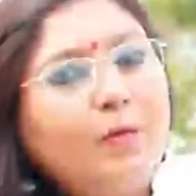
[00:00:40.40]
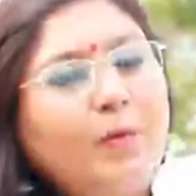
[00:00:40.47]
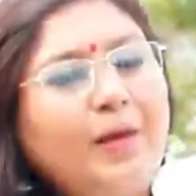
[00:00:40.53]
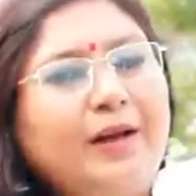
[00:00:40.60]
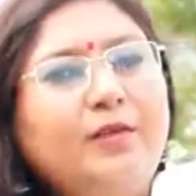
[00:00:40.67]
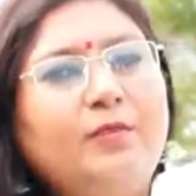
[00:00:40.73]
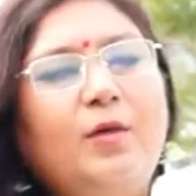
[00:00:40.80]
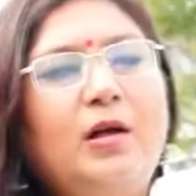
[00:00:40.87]

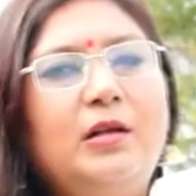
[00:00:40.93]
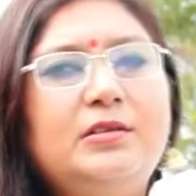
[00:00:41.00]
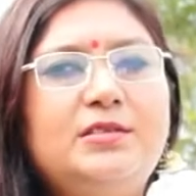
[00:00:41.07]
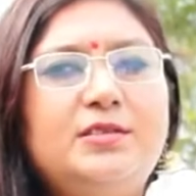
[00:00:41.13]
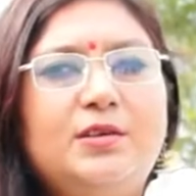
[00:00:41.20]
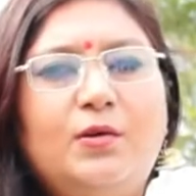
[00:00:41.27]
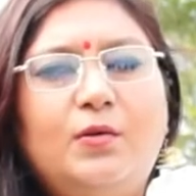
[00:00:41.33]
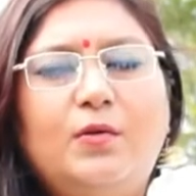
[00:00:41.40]
Welcome all.
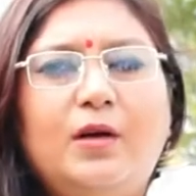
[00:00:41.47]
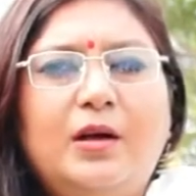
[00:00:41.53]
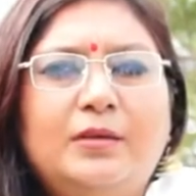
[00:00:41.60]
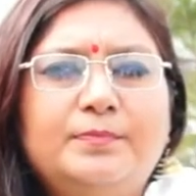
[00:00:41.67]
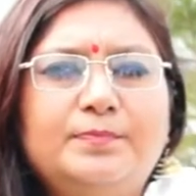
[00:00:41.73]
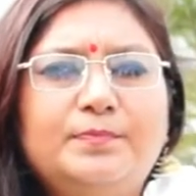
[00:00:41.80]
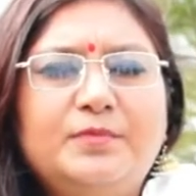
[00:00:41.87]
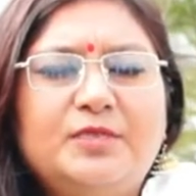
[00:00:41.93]
So uh,
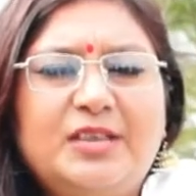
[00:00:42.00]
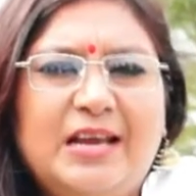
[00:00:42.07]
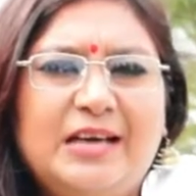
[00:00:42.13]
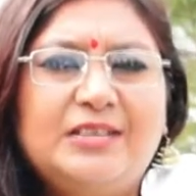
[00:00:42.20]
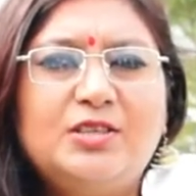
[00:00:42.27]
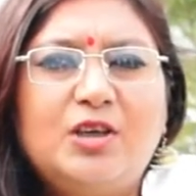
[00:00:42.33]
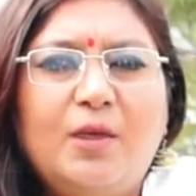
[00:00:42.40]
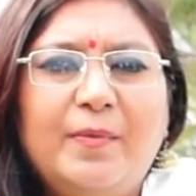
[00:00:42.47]

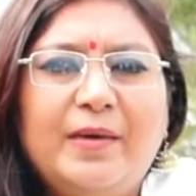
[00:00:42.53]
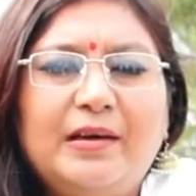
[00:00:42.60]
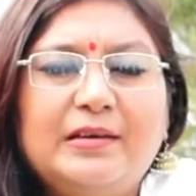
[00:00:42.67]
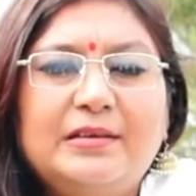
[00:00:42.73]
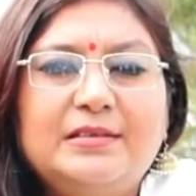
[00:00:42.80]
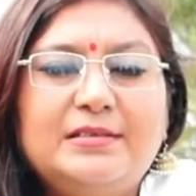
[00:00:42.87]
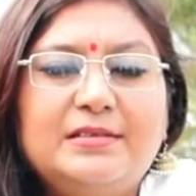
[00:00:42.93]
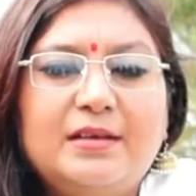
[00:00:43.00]
today's topic
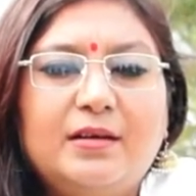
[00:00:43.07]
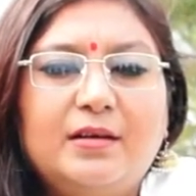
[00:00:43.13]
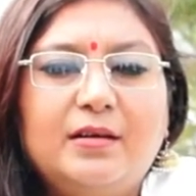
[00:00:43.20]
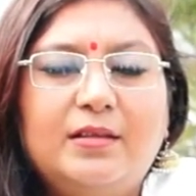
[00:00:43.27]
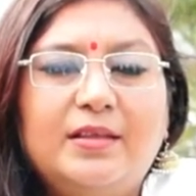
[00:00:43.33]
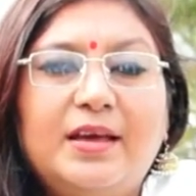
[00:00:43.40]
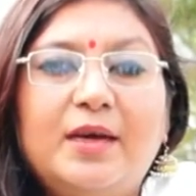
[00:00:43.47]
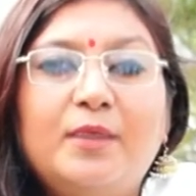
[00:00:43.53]
is
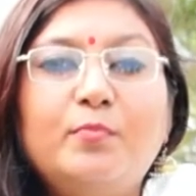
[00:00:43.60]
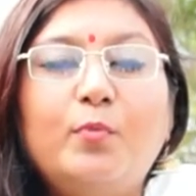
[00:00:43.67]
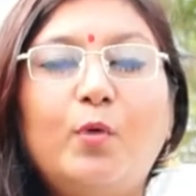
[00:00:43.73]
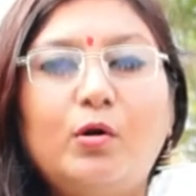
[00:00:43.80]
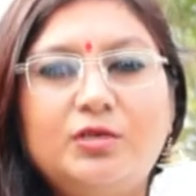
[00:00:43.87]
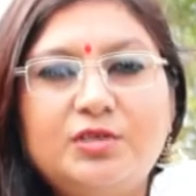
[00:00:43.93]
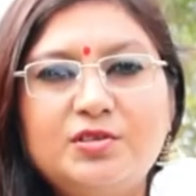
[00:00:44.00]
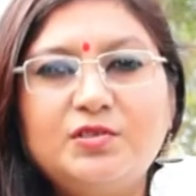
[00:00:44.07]
the
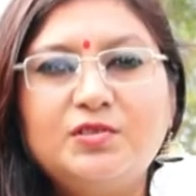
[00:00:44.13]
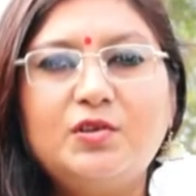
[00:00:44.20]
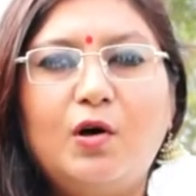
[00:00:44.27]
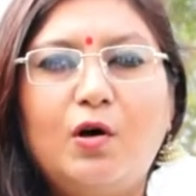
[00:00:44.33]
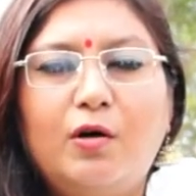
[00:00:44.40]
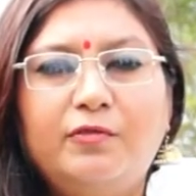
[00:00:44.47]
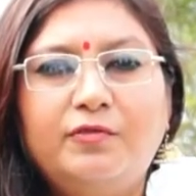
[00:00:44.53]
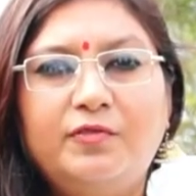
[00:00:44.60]
importance
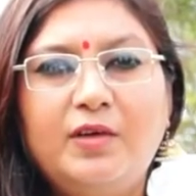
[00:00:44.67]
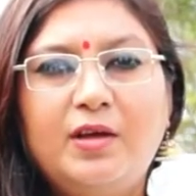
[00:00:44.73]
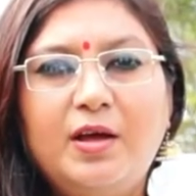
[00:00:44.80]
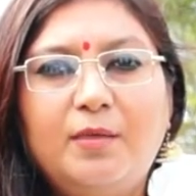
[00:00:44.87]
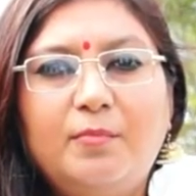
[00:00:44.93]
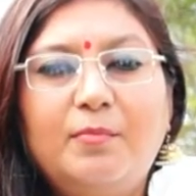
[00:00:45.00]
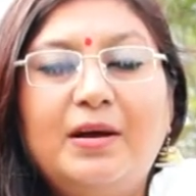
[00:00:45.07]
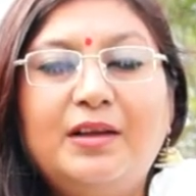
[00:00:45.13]
of
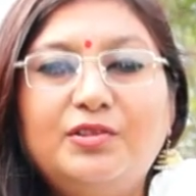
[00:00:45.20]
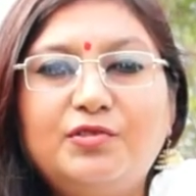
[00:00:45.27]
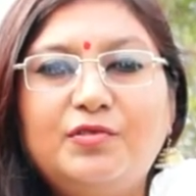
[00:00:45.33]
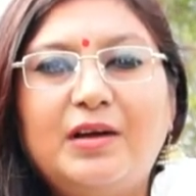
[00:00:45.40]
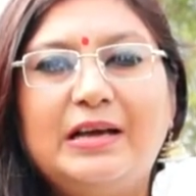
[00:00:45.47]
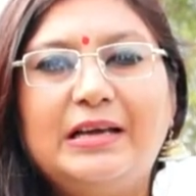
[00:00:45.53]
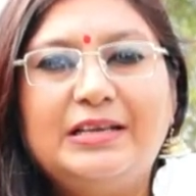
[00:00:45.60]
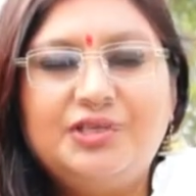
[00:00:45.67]

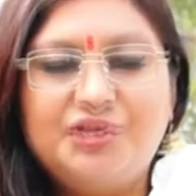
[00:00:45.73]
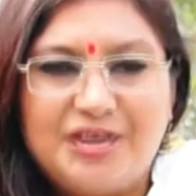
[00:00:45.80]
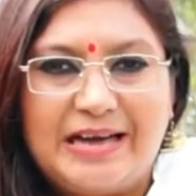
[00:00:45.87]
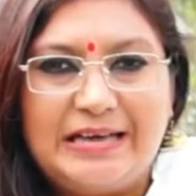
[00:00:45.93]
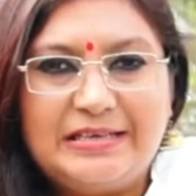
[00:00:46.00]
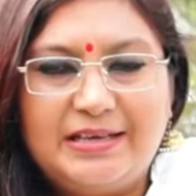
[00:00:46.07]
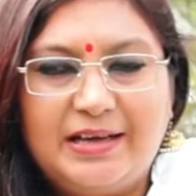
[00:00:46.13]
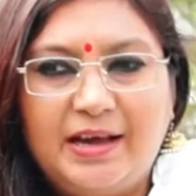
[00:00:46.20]
mantra
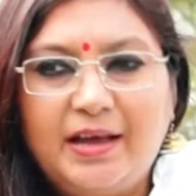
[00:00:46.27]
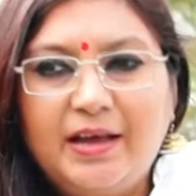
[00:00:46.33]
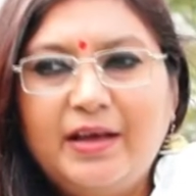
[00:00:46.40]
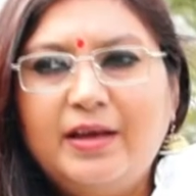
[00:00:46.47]
enchanting.